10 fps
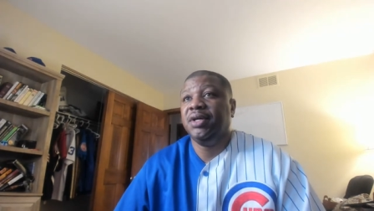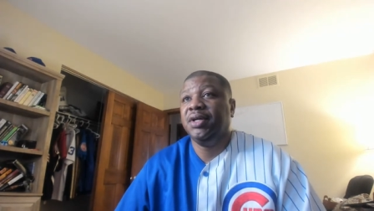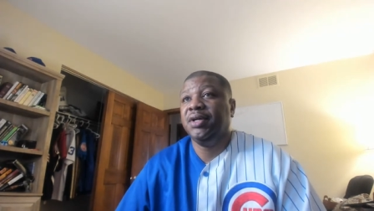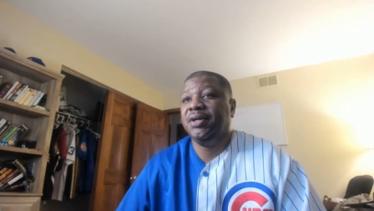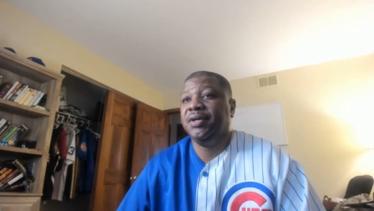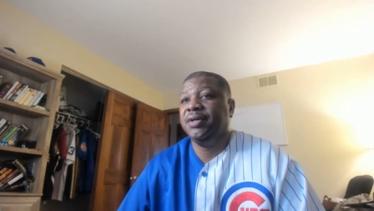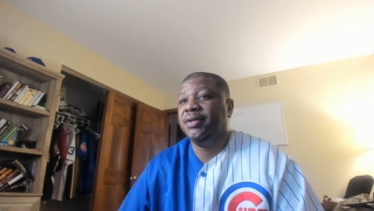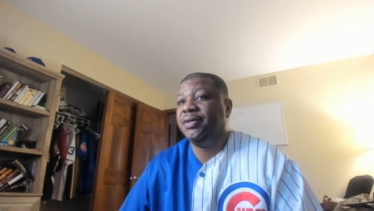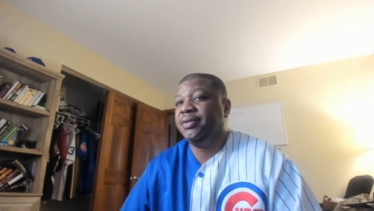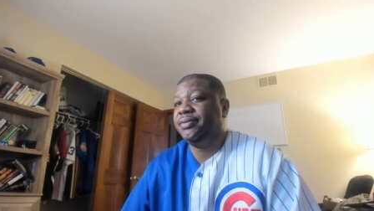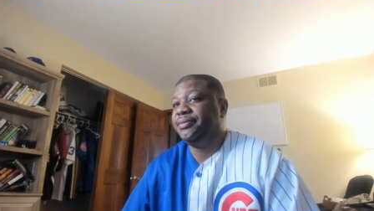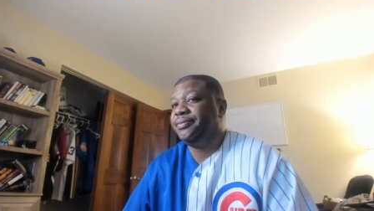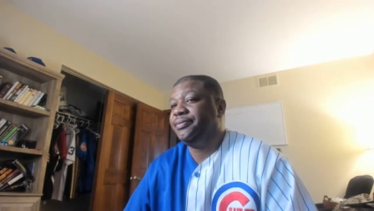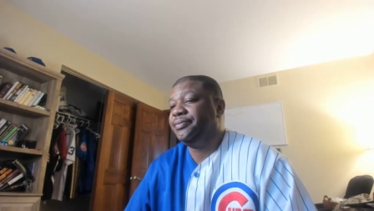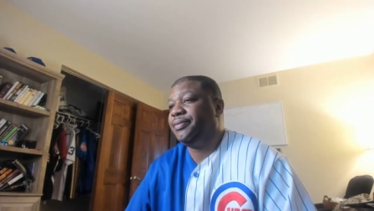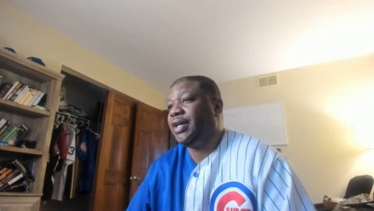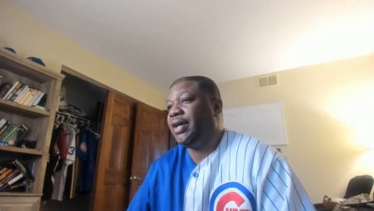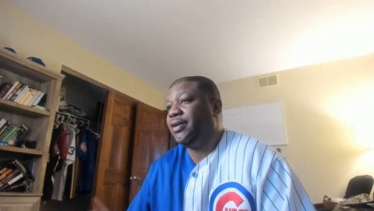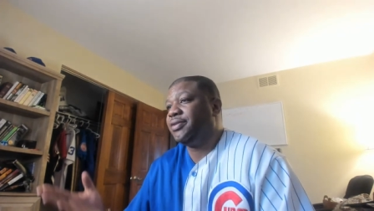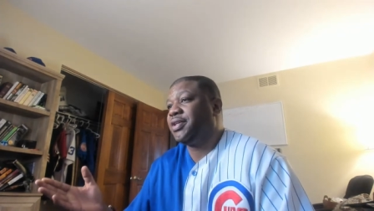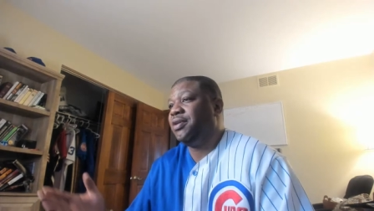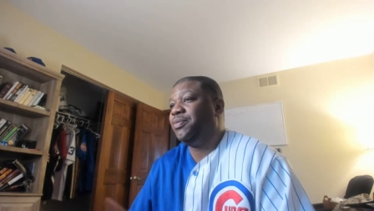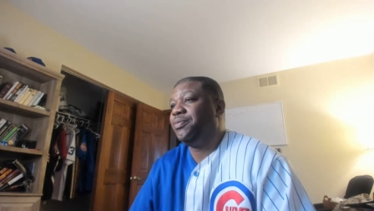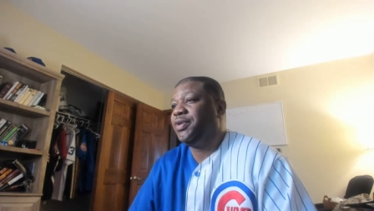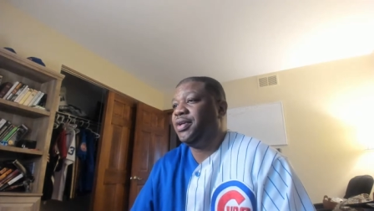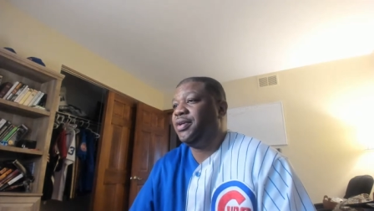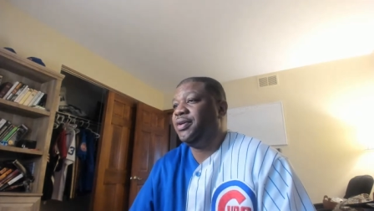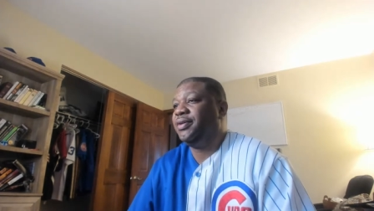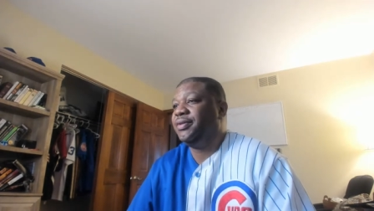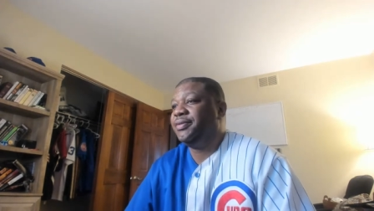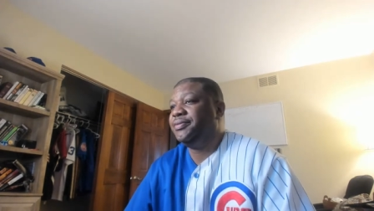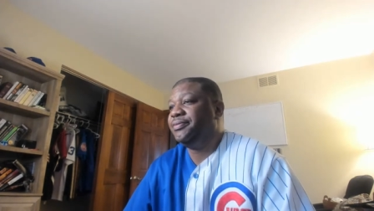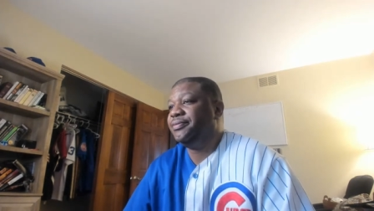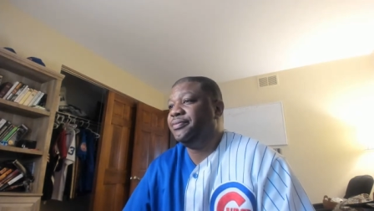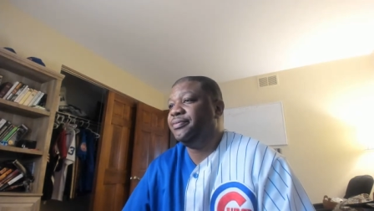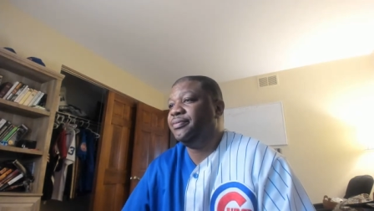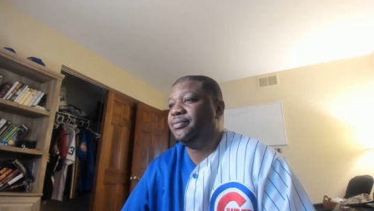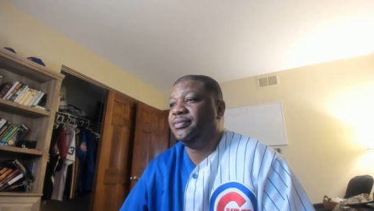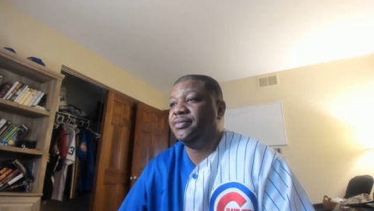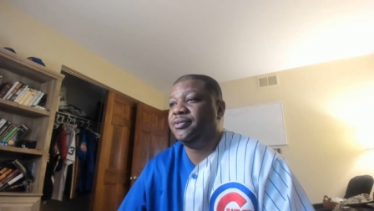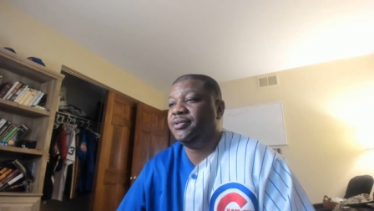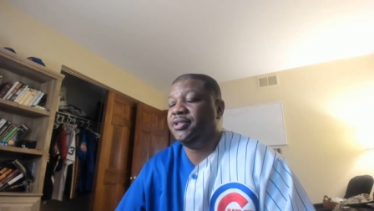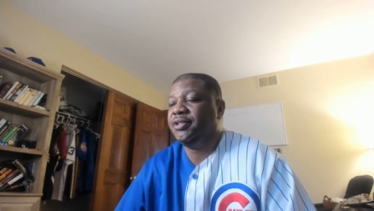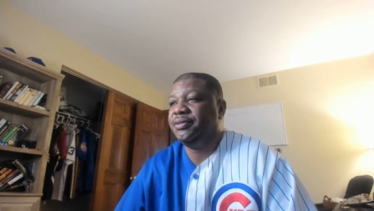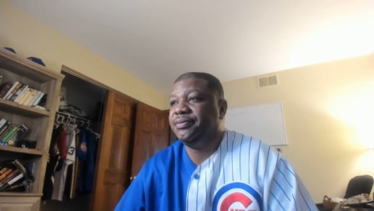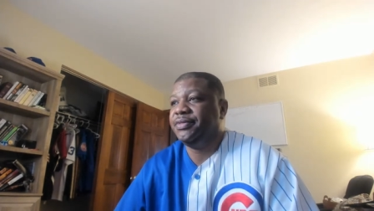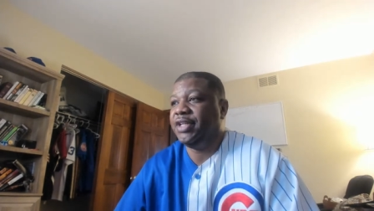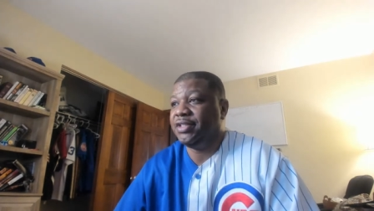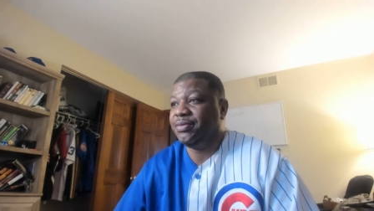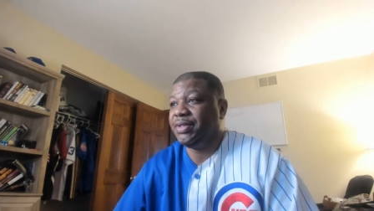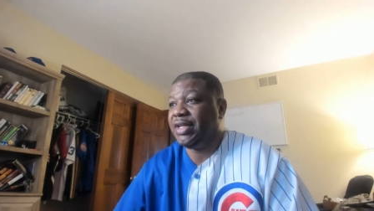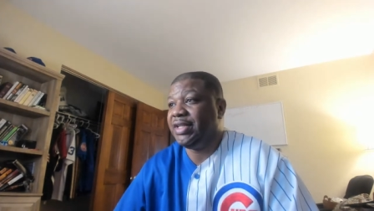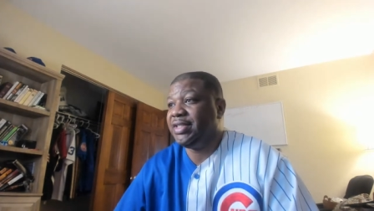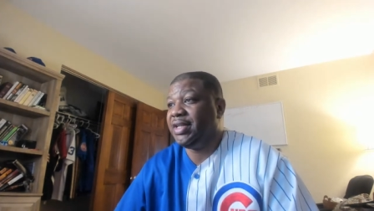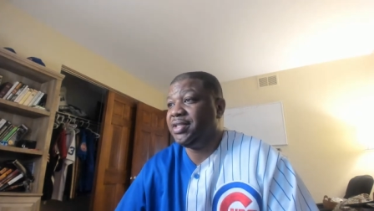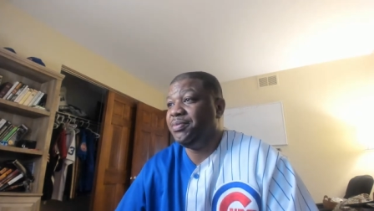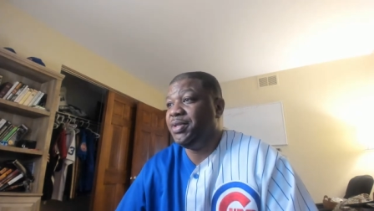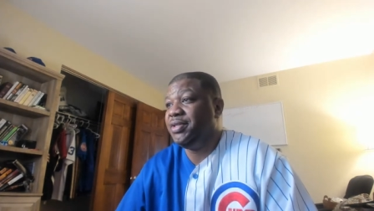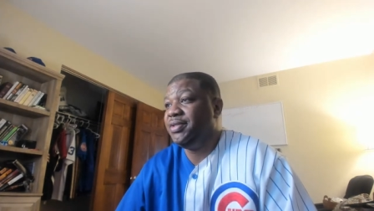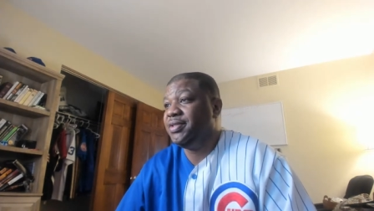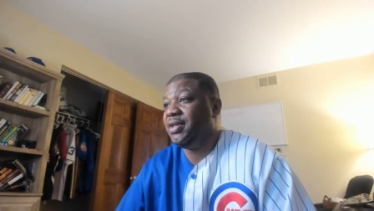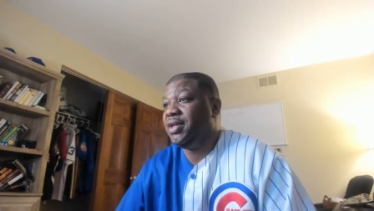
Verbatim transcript: My housekeeper be here. So that's what that text means.